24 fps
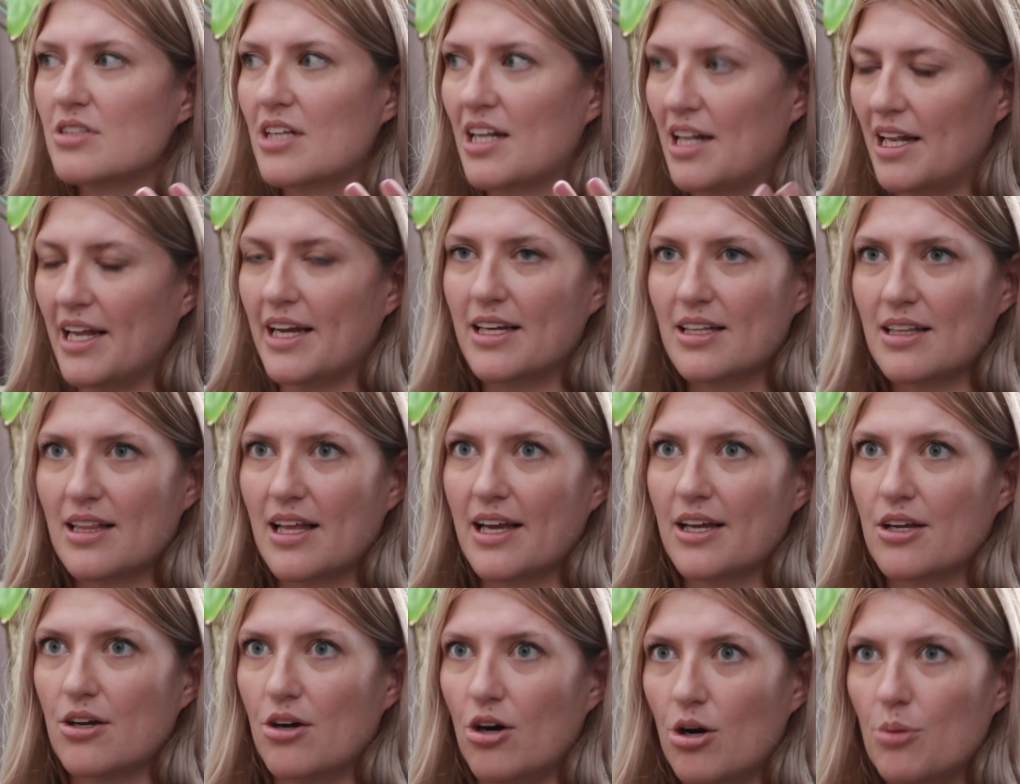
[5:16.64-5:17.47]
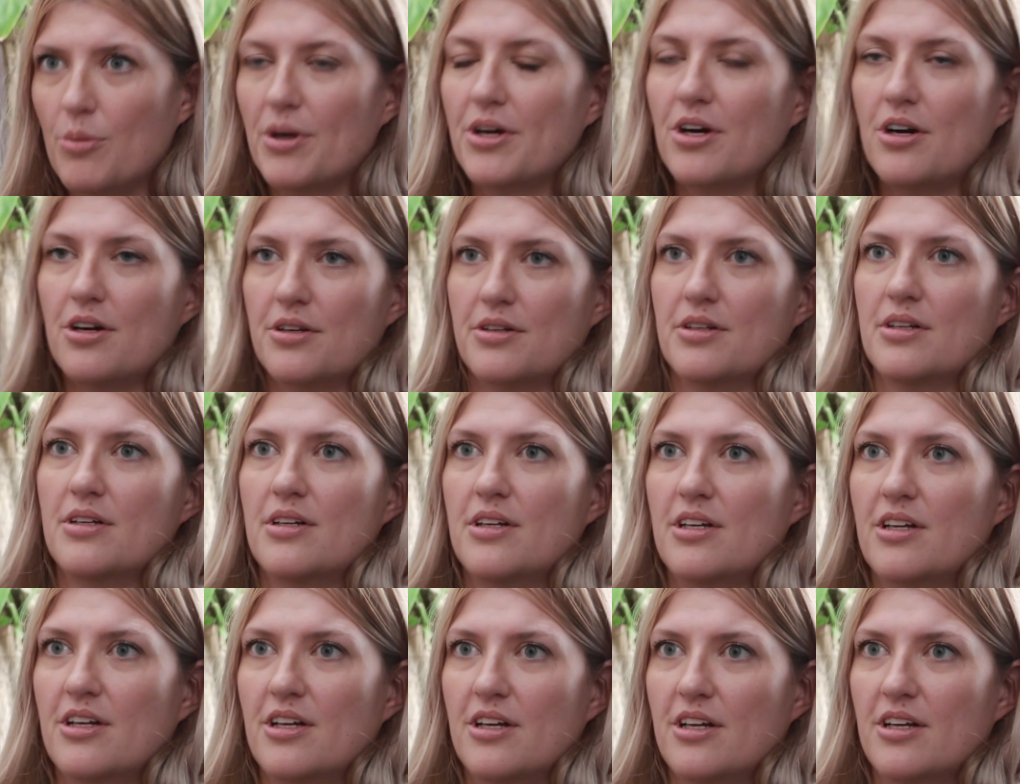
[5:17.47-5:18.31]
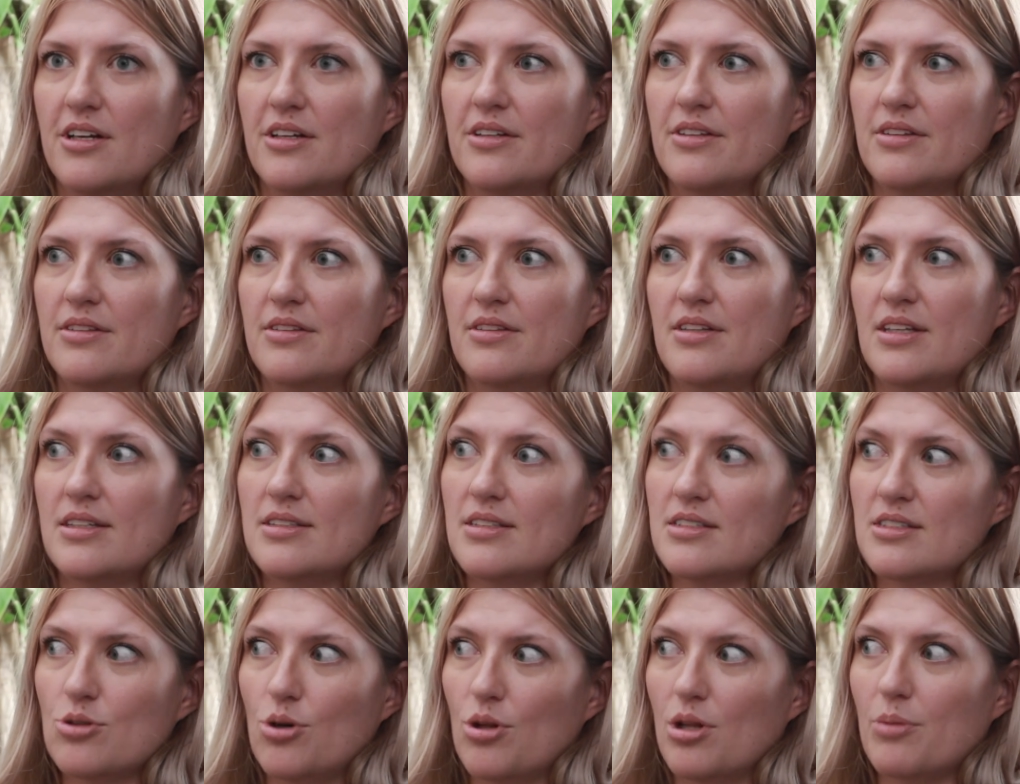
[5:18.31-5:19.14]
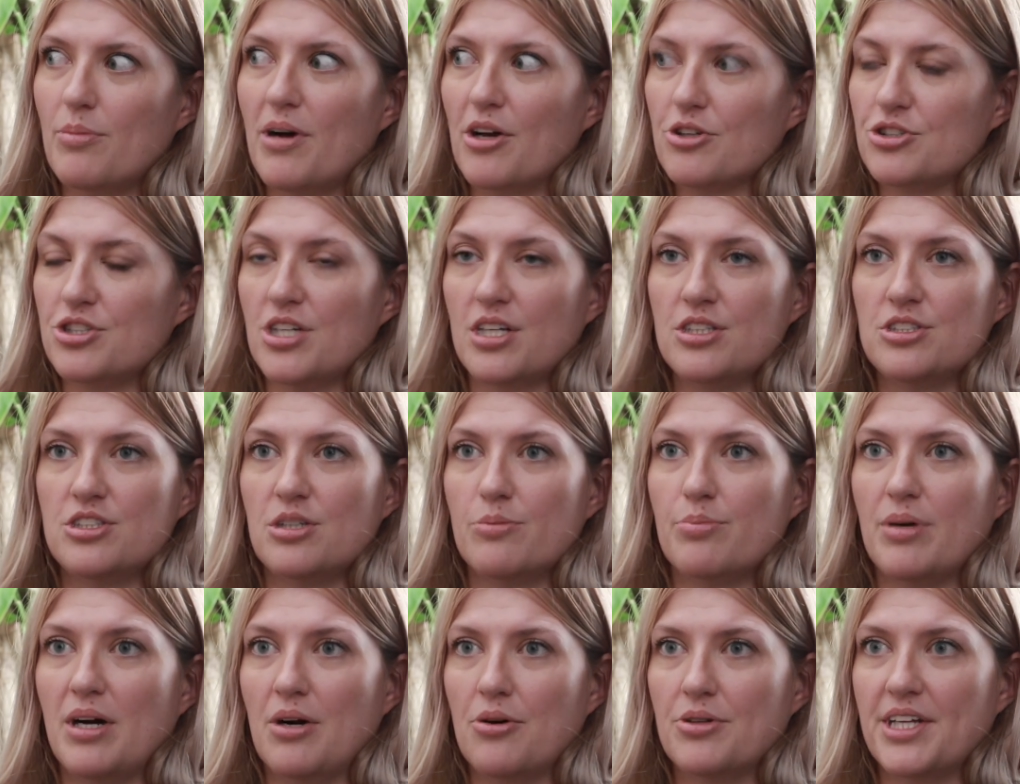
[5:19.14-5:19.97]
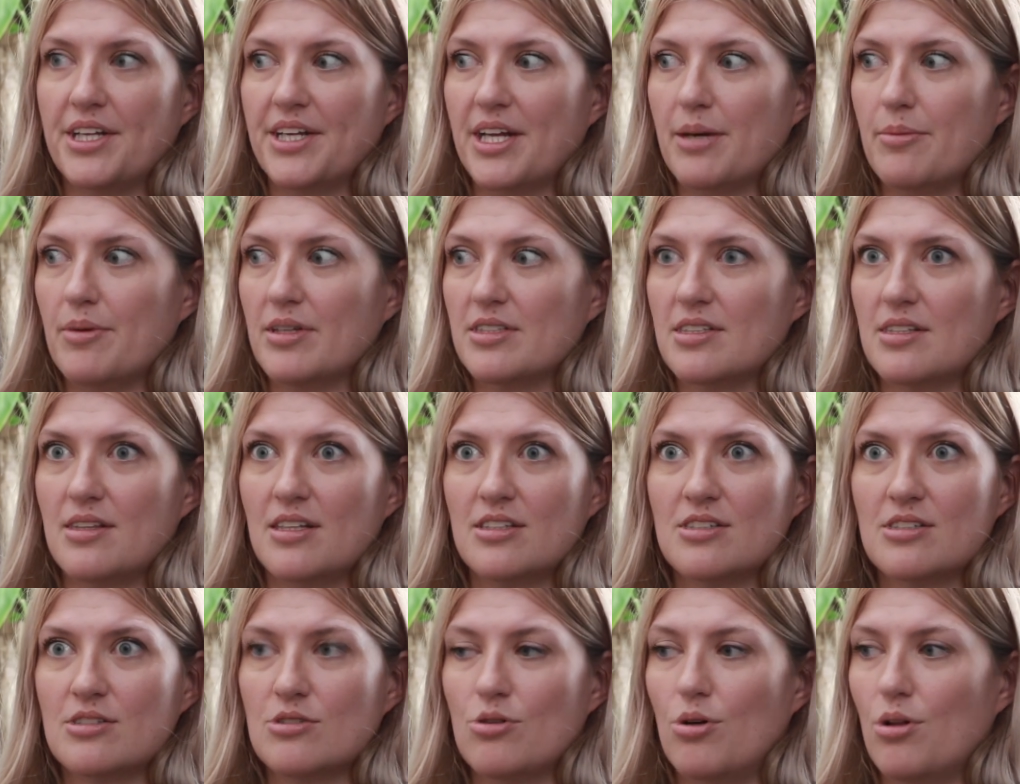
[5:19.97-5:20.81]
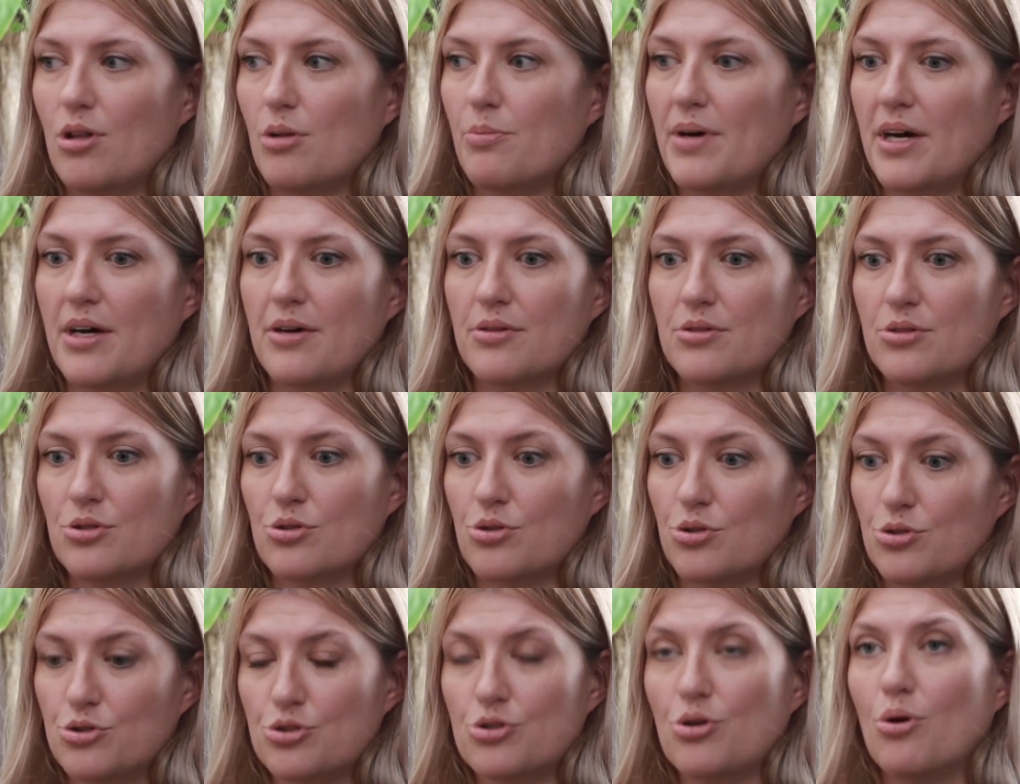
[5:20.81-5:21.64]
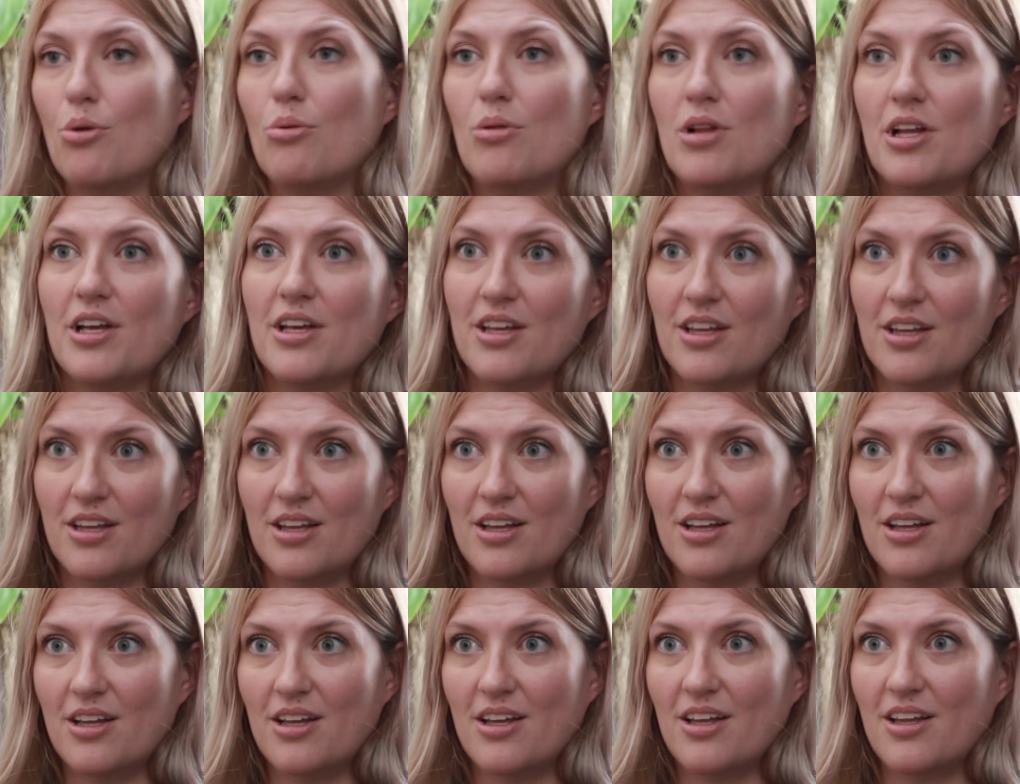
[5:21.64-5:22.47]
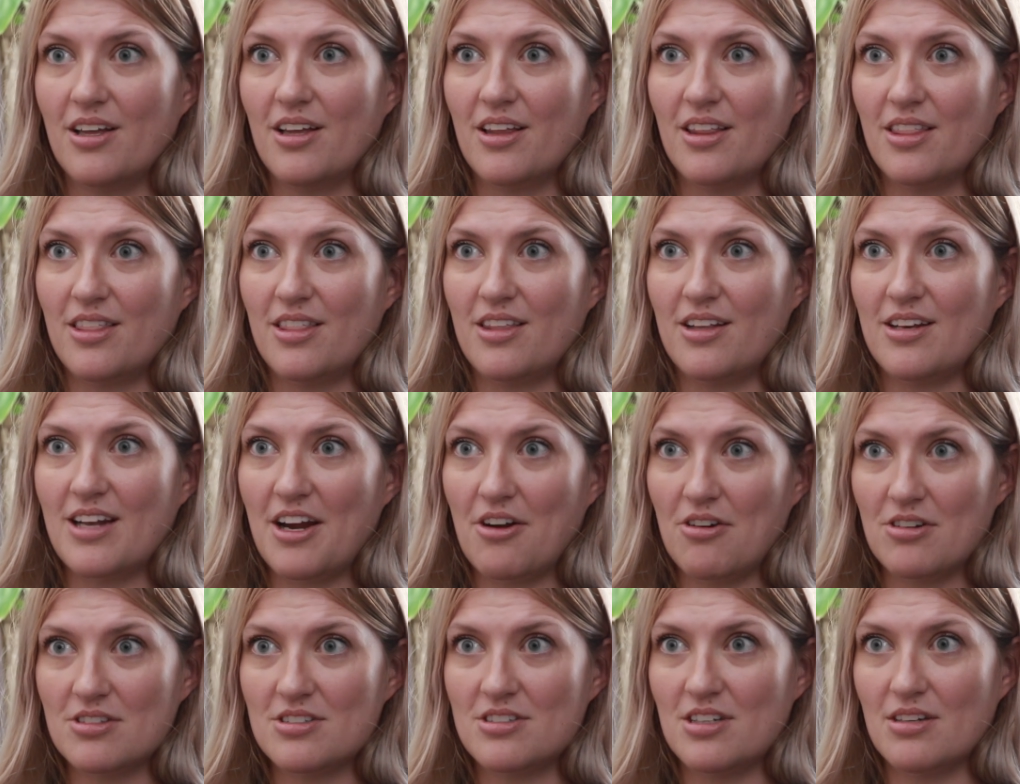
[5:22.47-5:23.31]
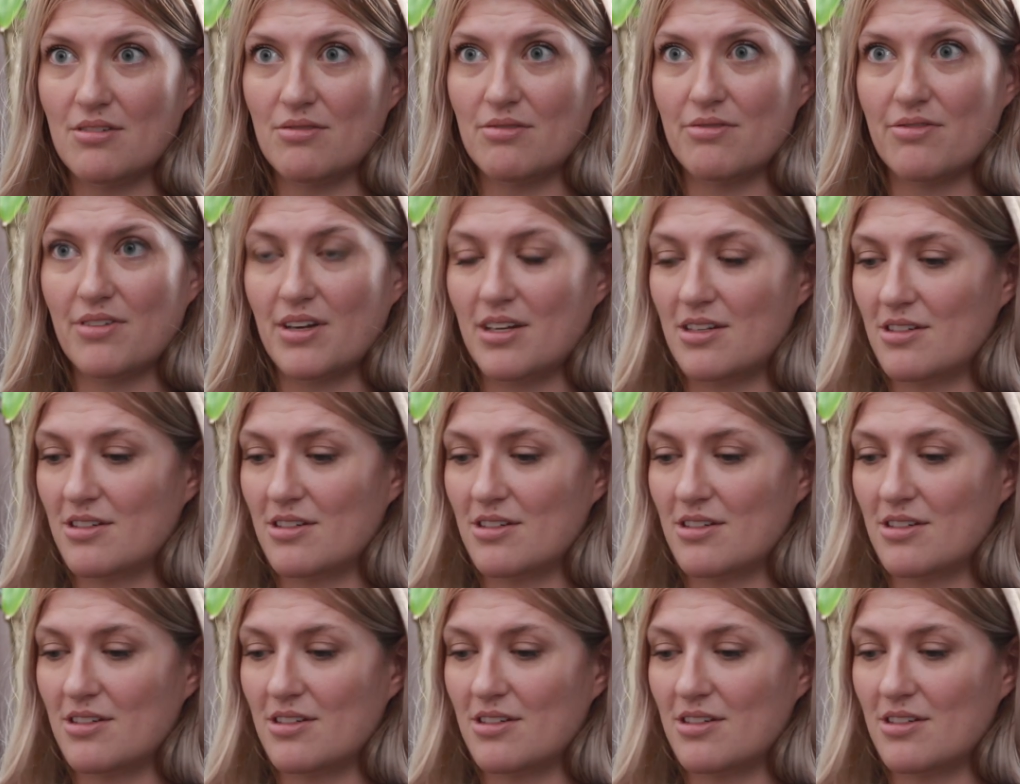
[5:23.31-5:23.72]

clicked like, oh my God, this is all about changing power dynamics. And this is all about controlling the narrative.